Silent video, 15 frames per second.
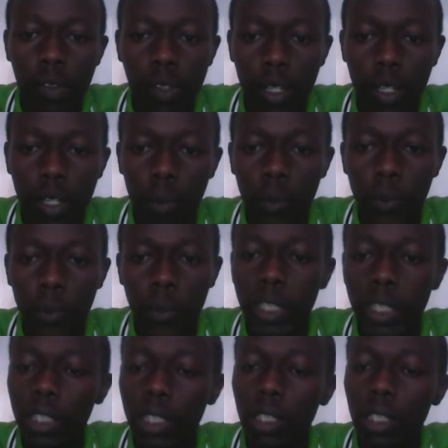some
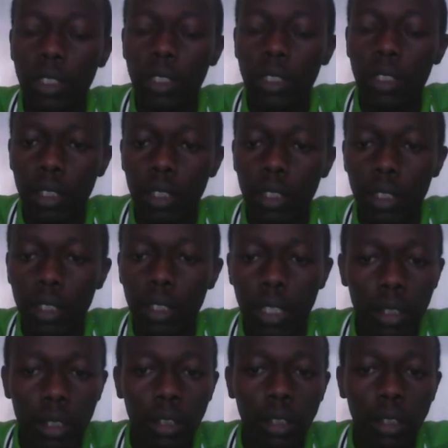very intelligent
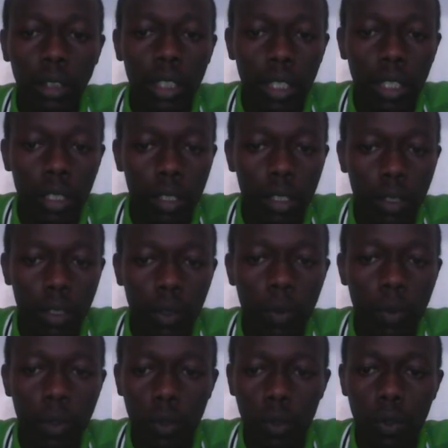and genius
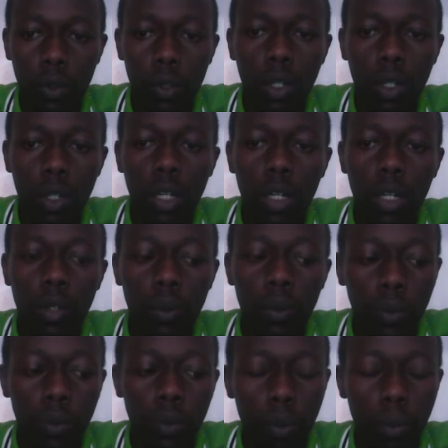fellows
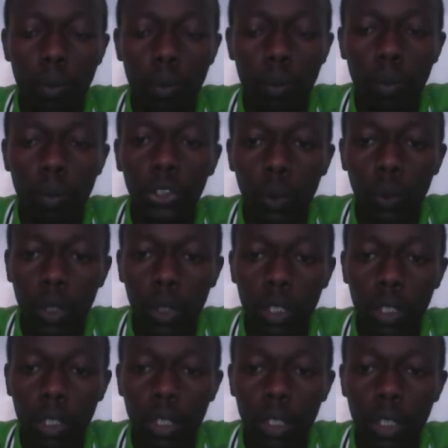from
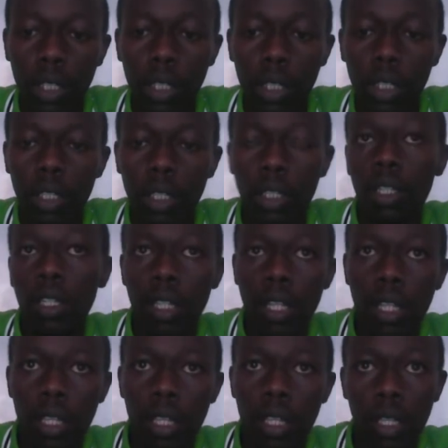JKUAT,
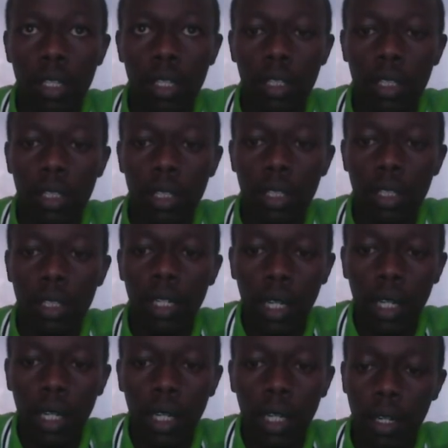they had
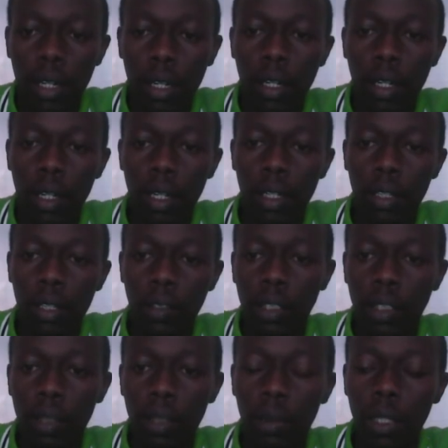dug
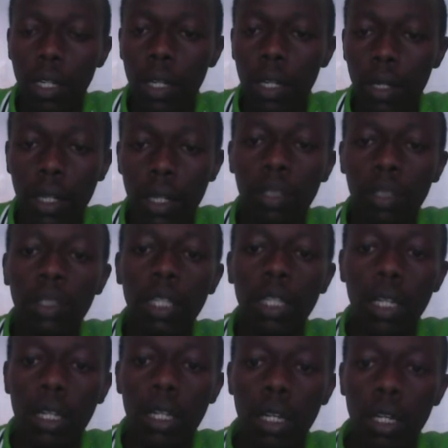something like a
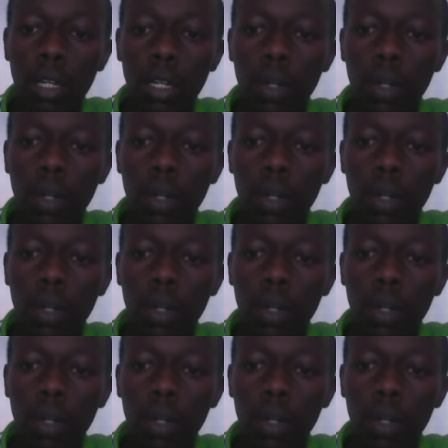tunnel,